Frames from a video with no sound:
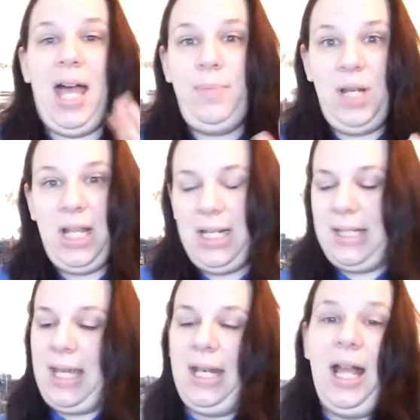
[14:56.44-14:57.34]
I'm an
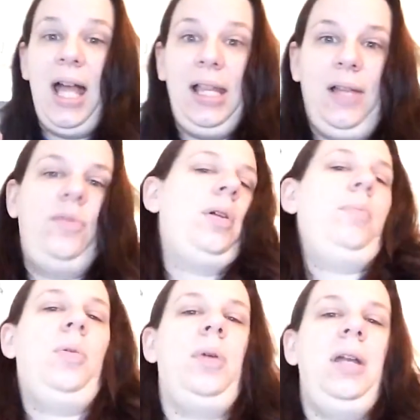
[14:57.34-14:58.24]
80s kid. I loved
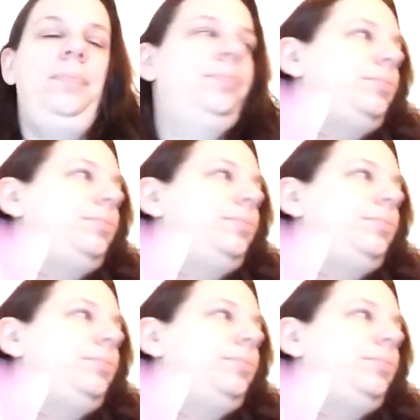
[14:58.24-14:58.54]
Rainbowbrite.